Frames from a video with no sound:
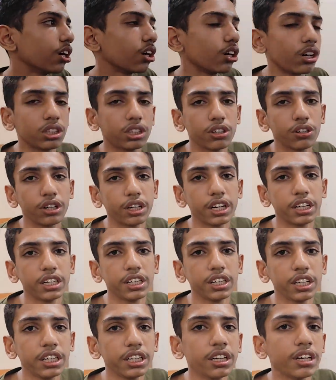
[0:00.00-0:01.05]
across our
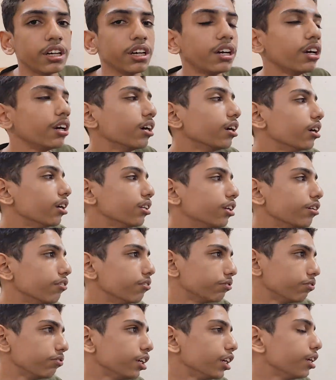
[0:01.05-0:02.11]
country. The
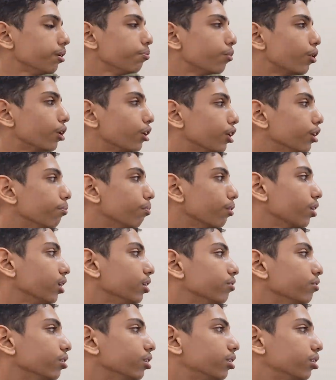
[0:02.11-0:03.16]
very important
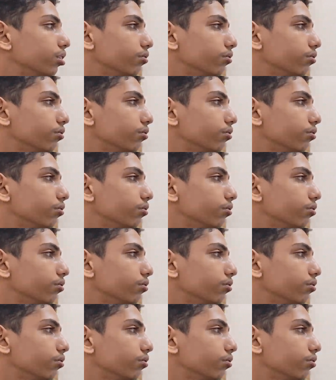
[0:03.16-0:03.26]
point which